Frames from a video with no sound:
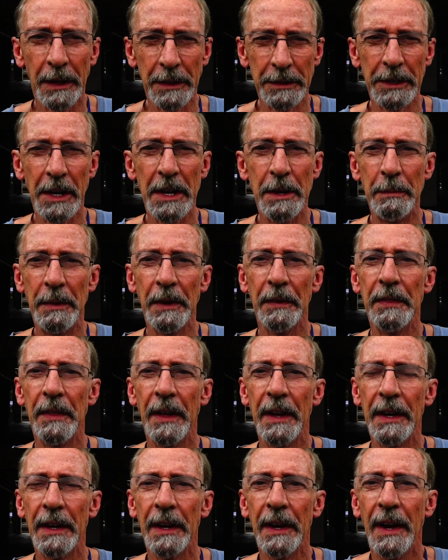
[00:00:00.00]
seemed to
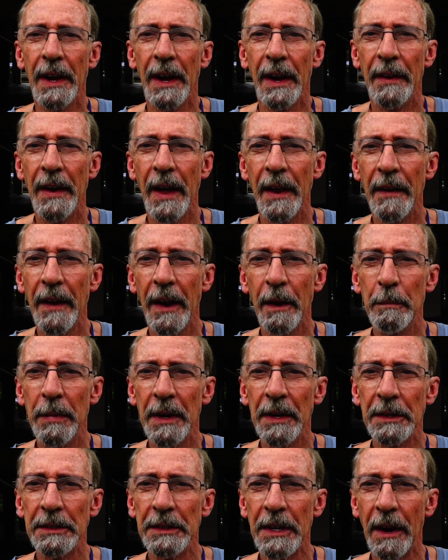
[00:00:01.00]
think that there had
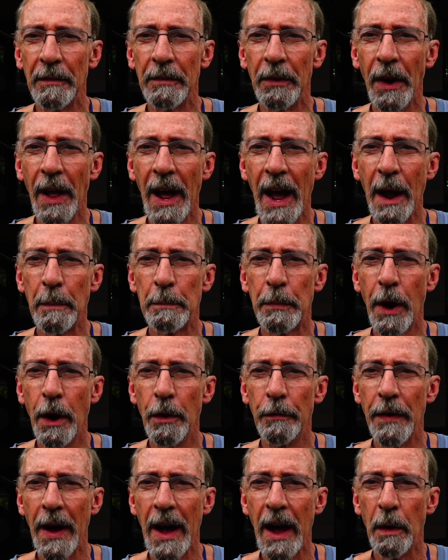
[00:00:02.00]
been several
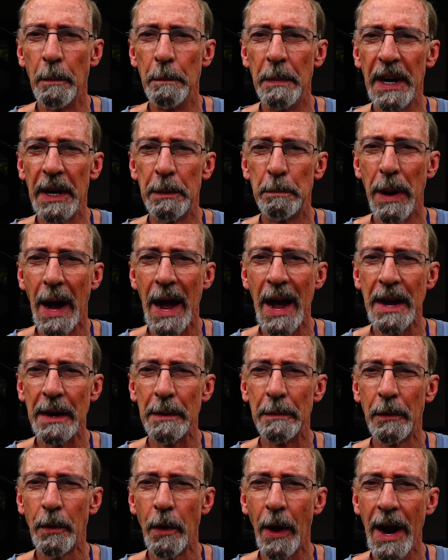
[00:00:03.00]
high-profile big bike
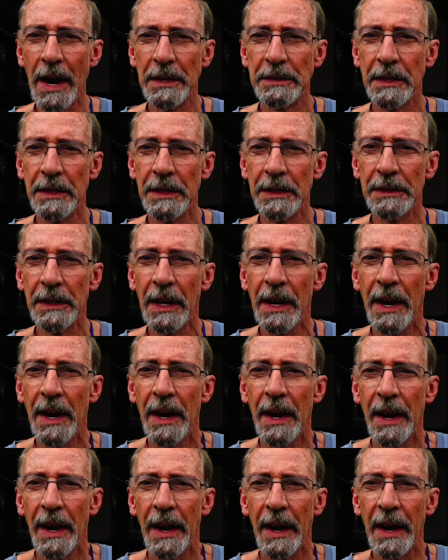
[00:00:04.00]
crashes
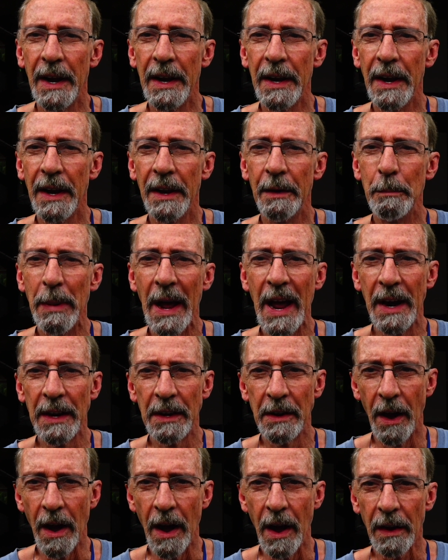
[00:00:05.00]
in
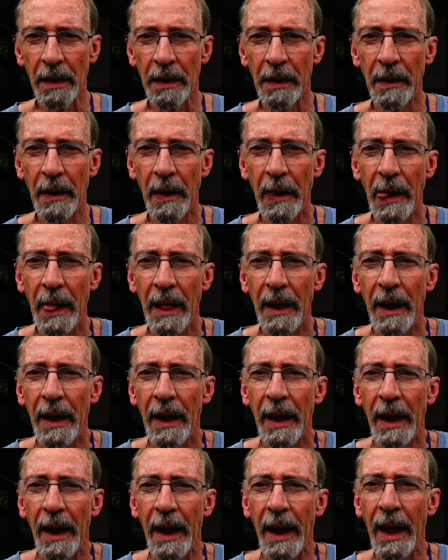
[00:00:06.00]
Bangkok,
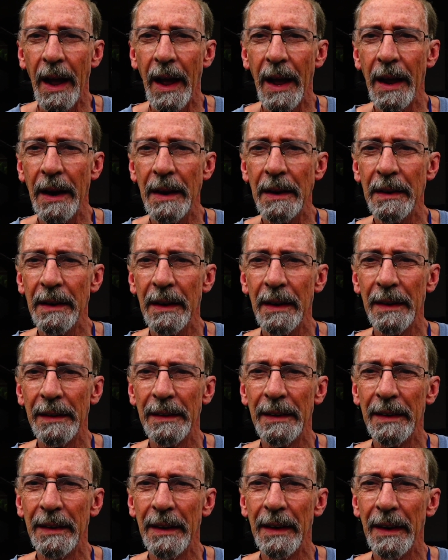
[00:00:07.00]
and
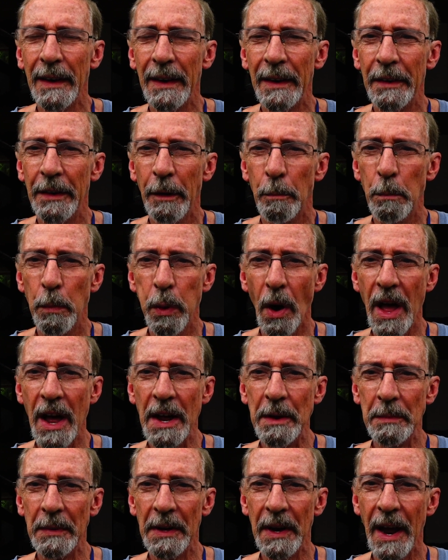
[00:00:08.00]
the
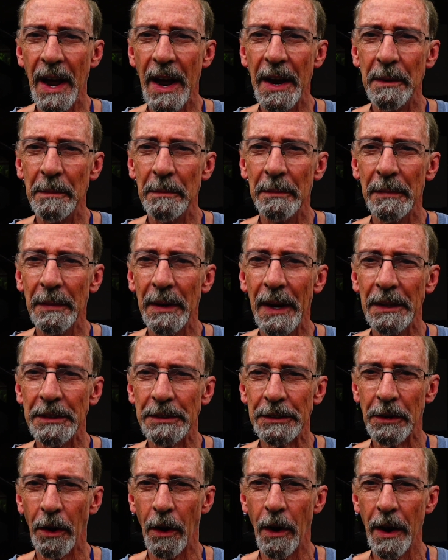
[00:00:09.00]
blame game has
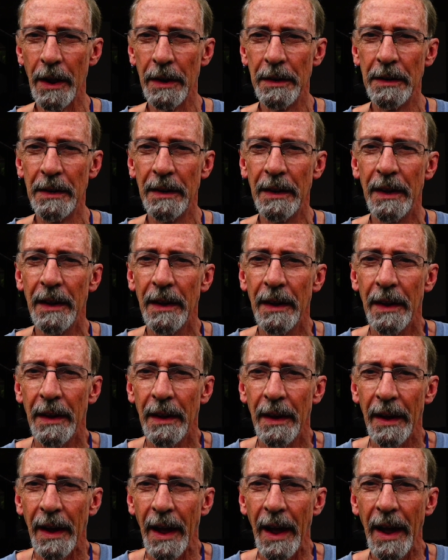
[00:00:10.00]
started,
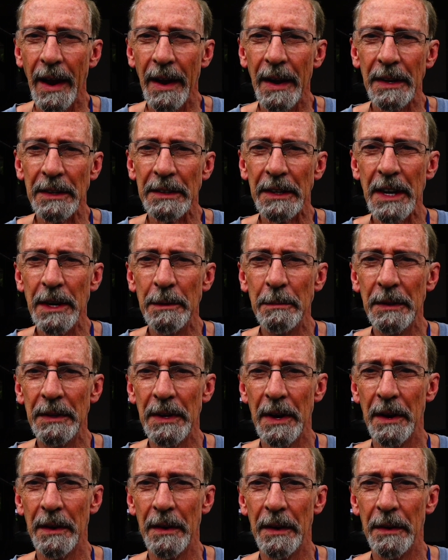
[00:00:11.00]
and it seems
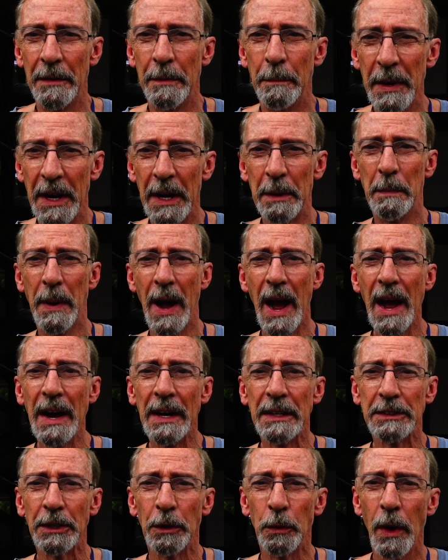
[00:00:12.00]
that the big
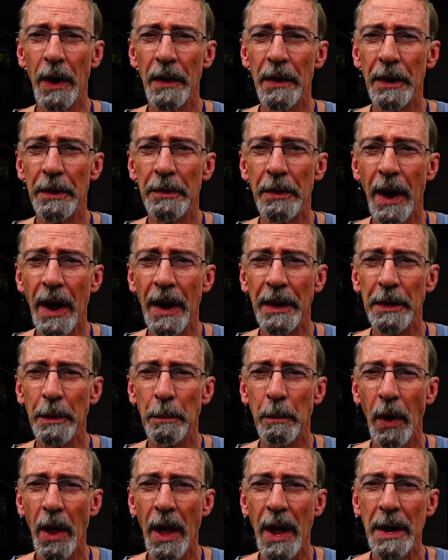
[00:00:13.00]
bikes are what they're trying to
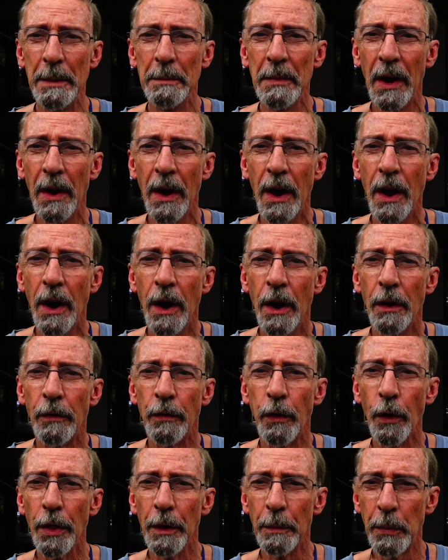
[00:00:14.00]
blame
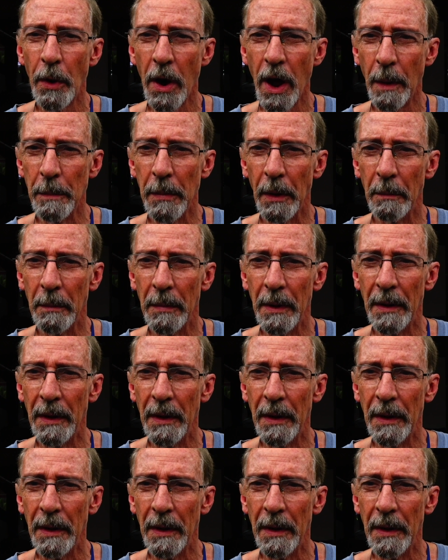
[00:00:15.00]
for the problem.